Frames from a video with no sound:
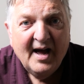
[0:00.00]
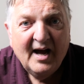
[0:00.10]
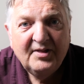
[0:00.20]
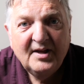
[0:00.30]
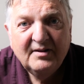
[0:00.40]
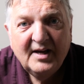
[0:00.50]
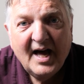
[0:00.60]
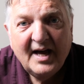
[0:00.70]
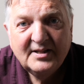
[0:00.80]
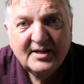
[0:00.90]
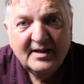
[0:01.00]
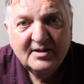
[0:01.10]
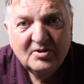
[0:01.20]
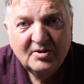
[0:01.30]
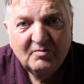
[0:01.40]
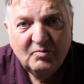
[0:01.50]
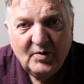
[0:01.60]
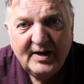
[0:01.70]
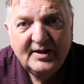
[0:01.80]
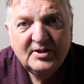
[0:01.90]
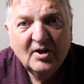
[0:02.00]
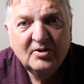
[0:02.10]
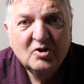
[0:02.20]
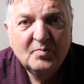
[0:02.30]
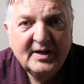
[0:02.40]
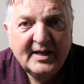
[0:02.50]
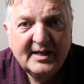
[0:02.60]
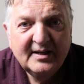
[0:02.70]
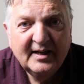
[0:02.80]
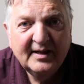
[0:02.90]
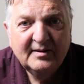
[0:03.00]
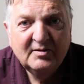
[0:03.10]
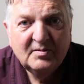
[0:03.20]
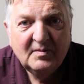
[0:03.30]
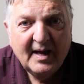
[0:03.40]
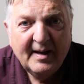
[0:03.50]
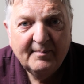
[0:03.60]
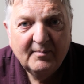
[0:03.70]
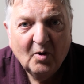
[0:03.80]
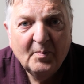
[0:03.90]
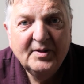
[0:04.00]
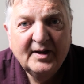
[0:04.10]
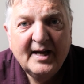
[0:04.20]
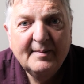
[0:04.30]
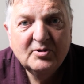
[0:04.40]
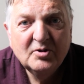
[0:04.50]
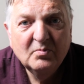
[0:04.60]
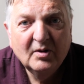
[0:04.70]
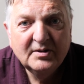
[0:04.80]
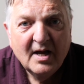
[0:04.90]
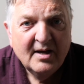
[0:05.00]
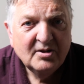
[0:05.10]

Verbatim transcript: I think the AI side is going to really start coming in and um, open the game somewhat.